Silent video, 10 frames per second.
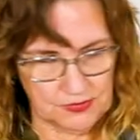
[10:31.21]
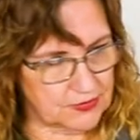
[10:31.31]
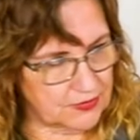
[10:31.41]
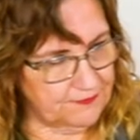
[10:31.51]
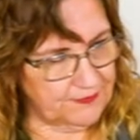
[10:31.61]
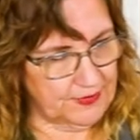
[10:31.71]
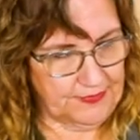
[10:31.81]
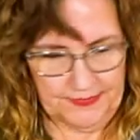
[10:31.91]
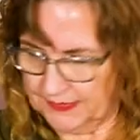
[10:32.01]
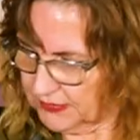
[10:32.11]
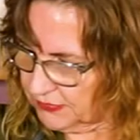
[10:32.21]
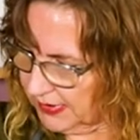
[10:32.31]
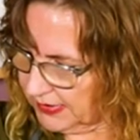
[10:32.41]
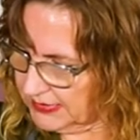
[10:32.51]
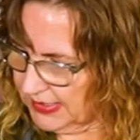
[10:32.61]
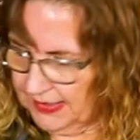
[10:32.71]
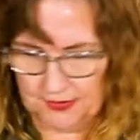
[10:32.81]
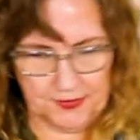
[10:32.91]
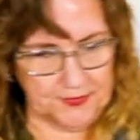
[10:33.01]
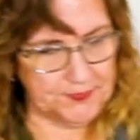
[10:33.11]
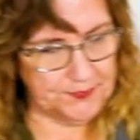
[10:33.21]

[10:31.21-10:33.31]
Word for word: to fill this into our container.